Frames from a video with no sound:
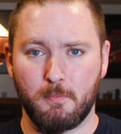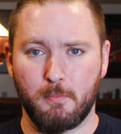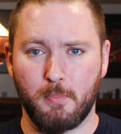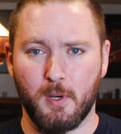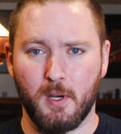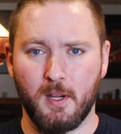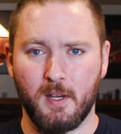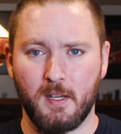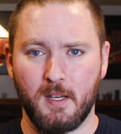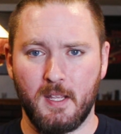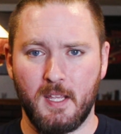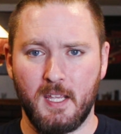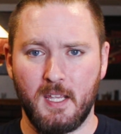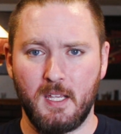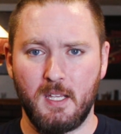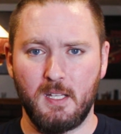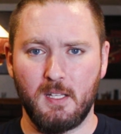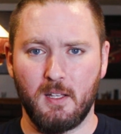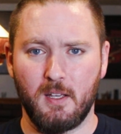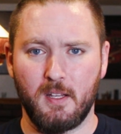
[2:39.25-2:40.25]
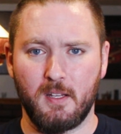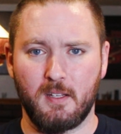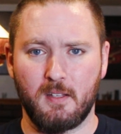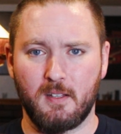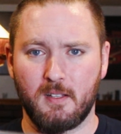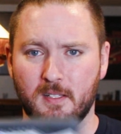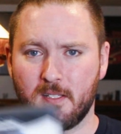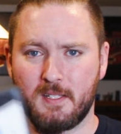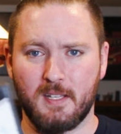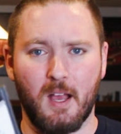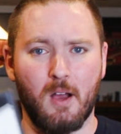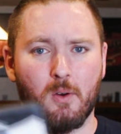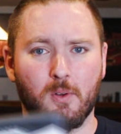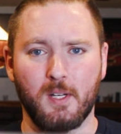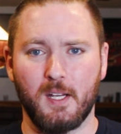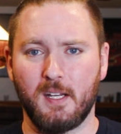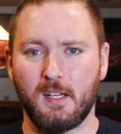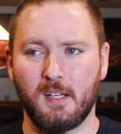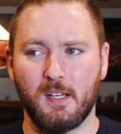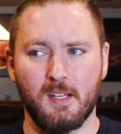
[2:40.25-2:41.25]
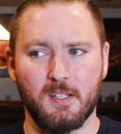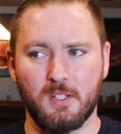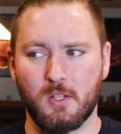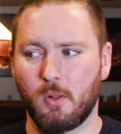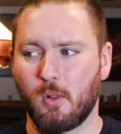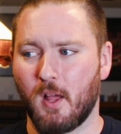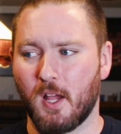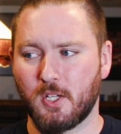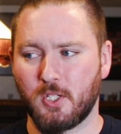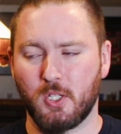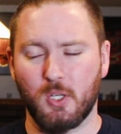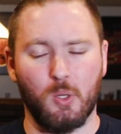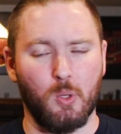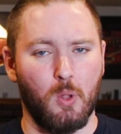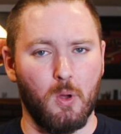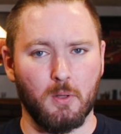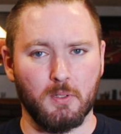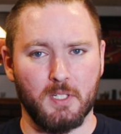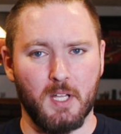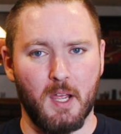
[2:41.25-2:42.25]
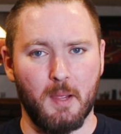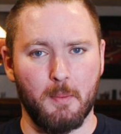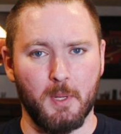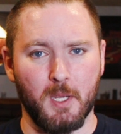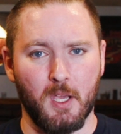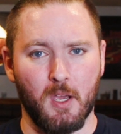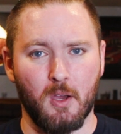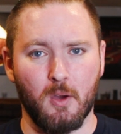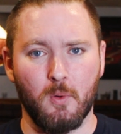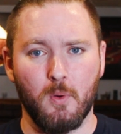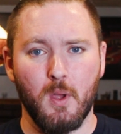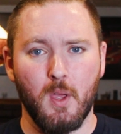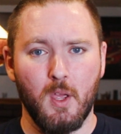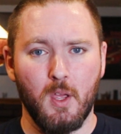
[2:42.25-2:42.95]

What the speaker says: but he consolidated his collection a long time ago,